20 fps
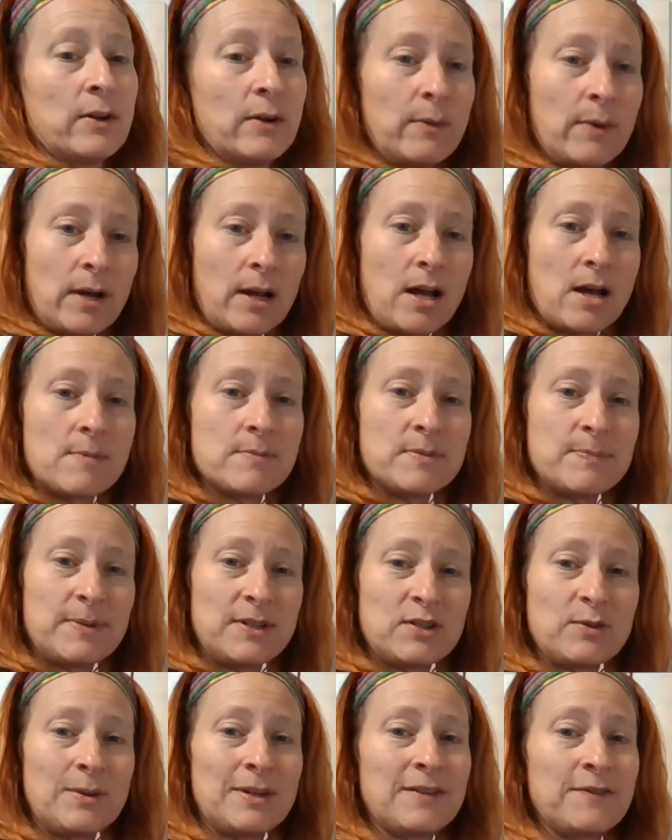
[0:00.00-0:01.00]
What comes
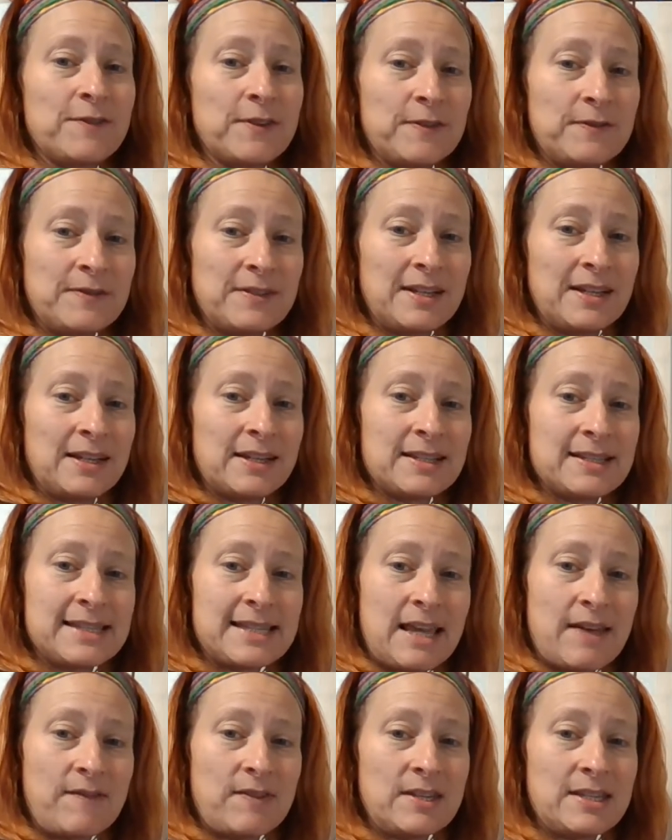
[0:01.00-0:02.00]
between 15 and
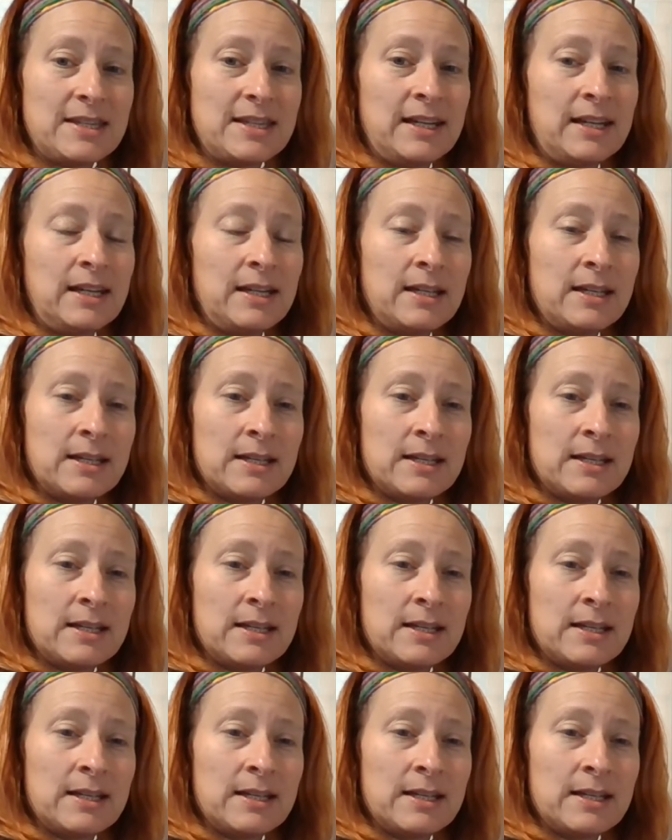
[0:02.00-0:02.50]
17?